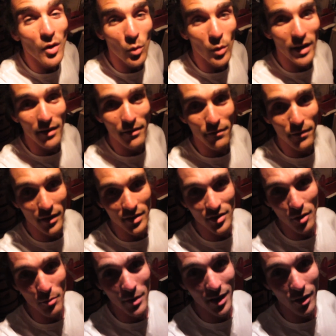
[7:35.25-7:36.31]
We've finished
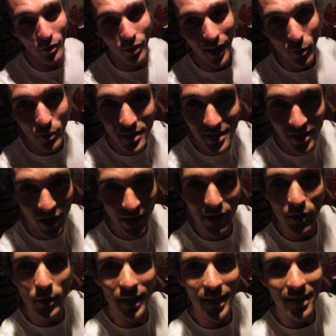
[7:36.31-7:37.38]
our meal. That was
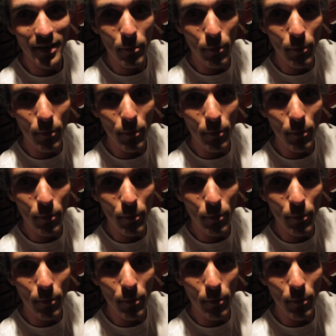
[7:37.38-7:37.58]
genuinely the